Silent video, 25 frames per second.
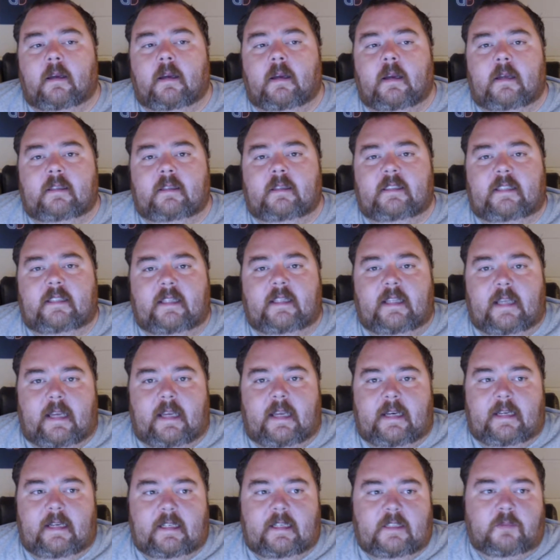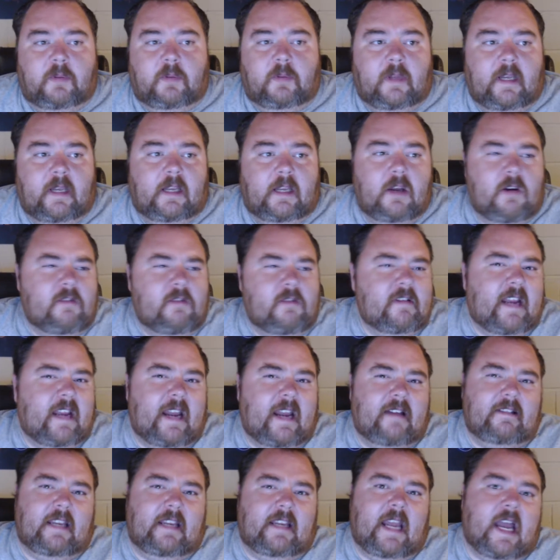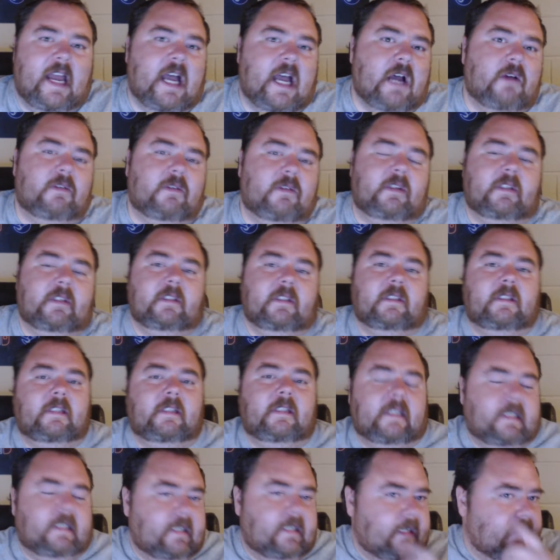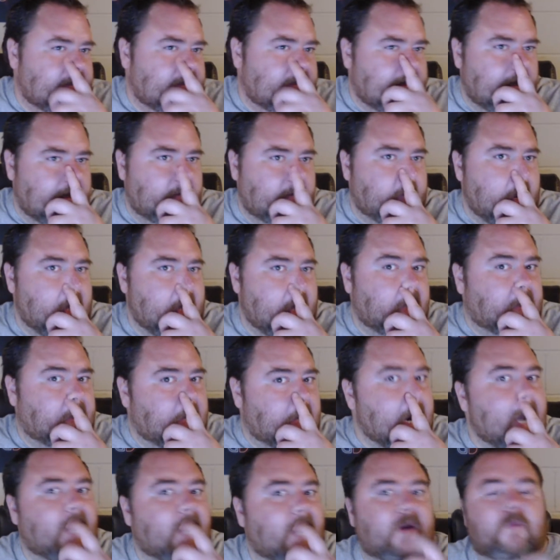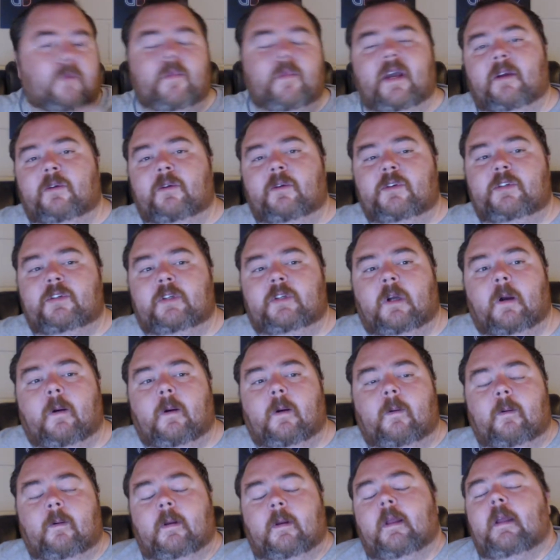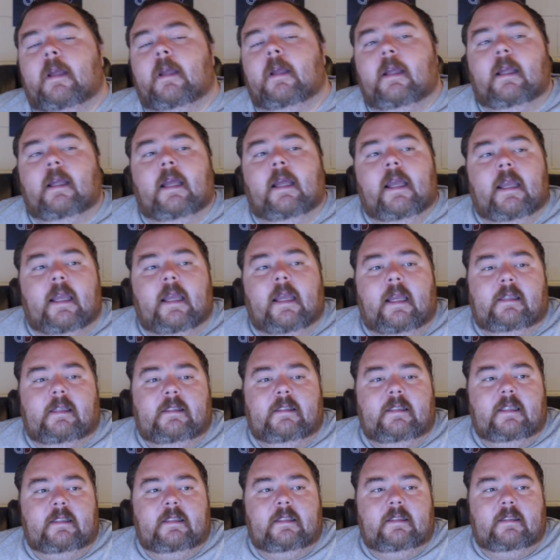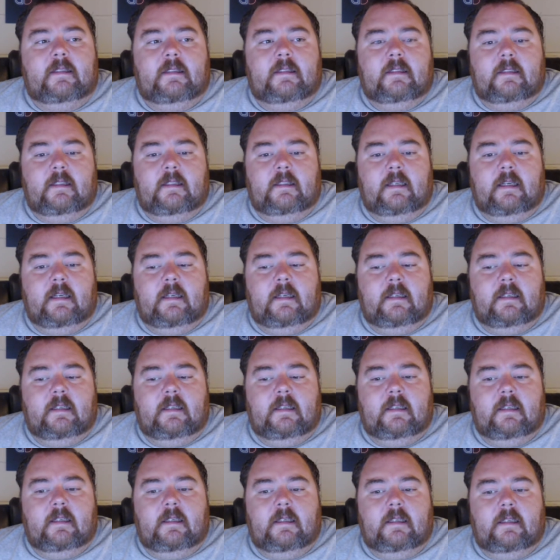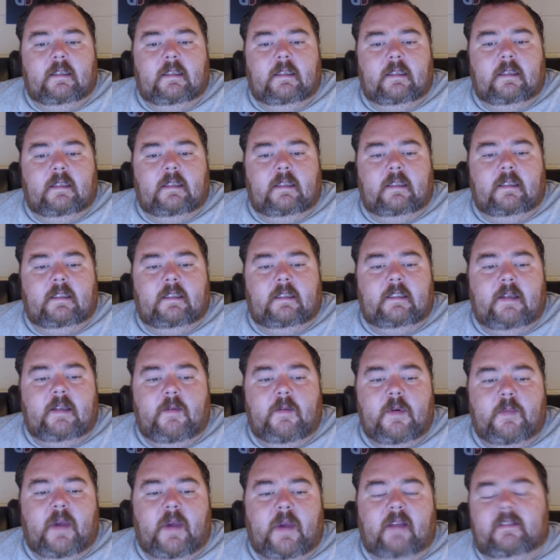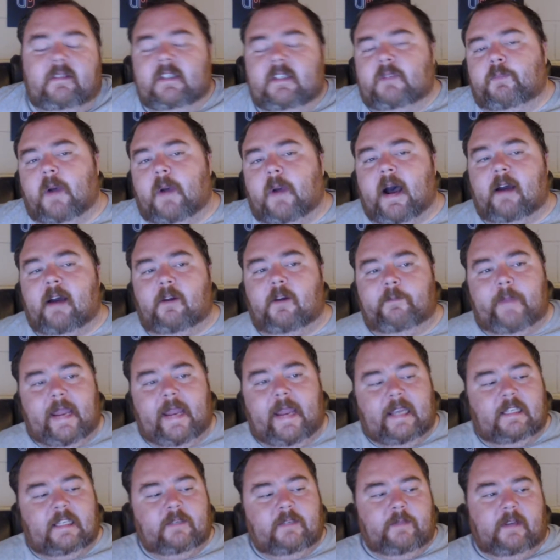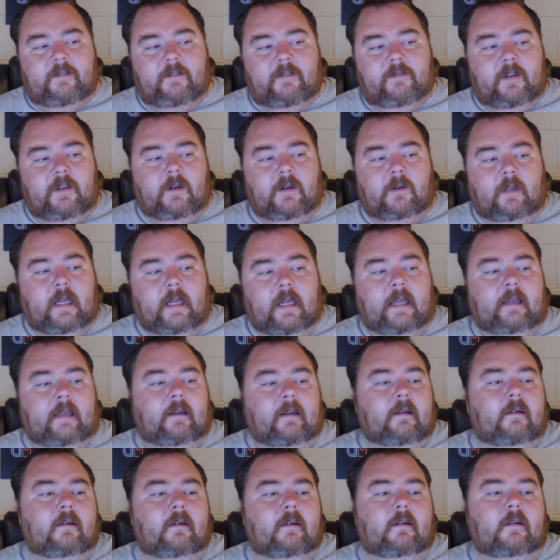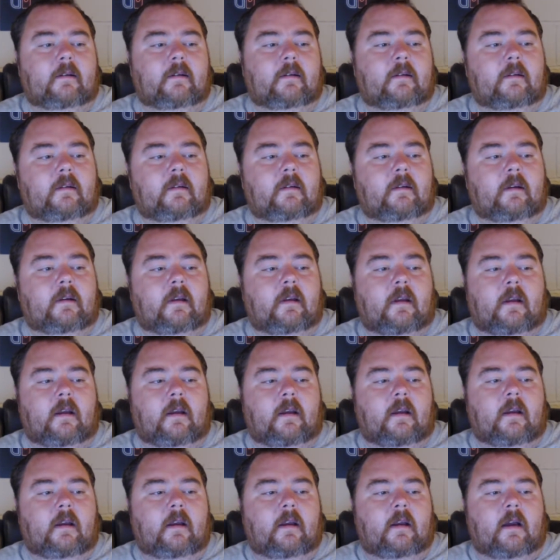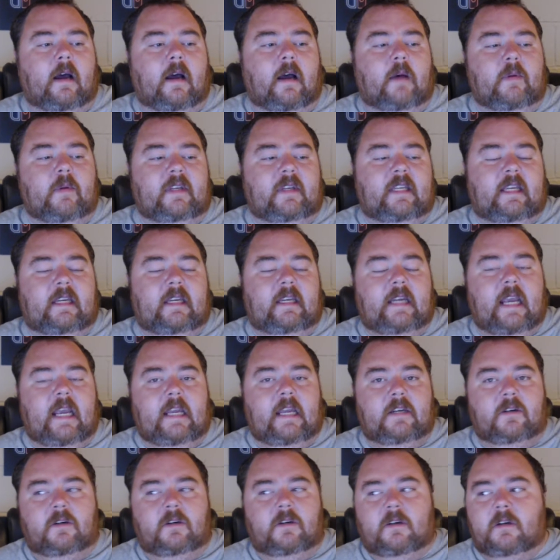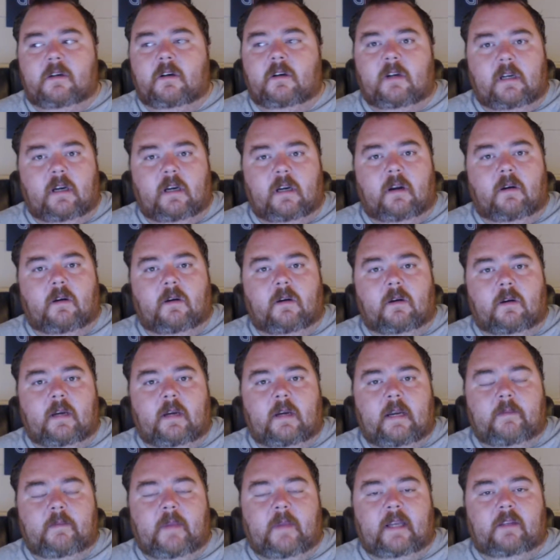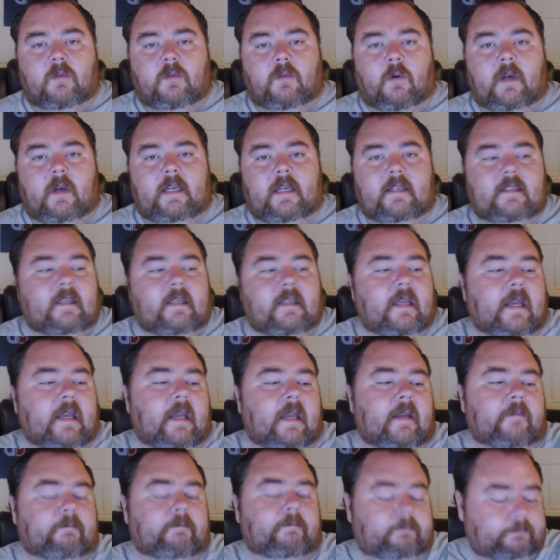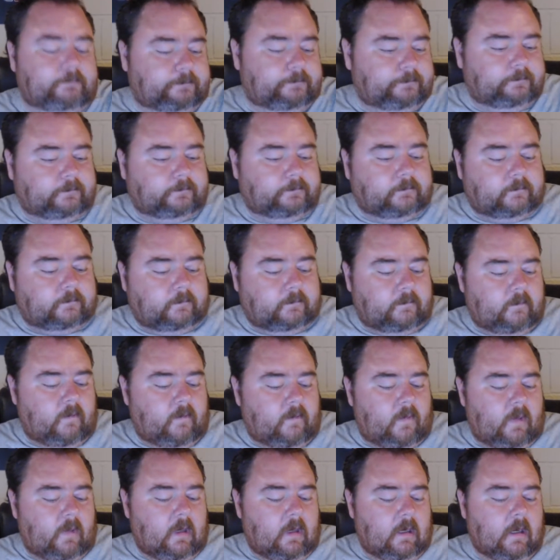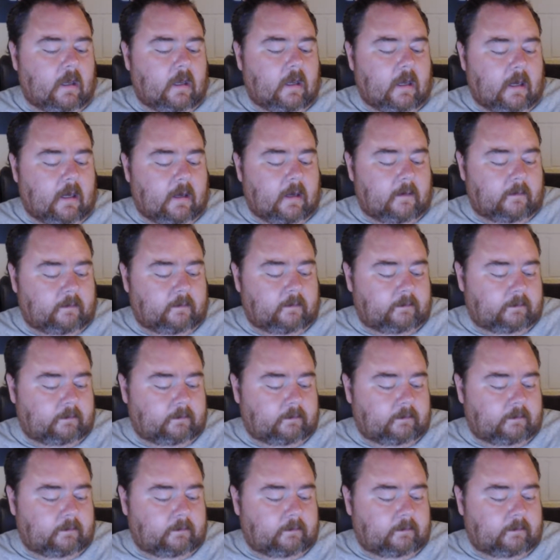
see the Indians play, going downtown to see a punk rock or metal show. It's just... Something about this bottle makes me feel like I'm a teenager or in my 20s again. Going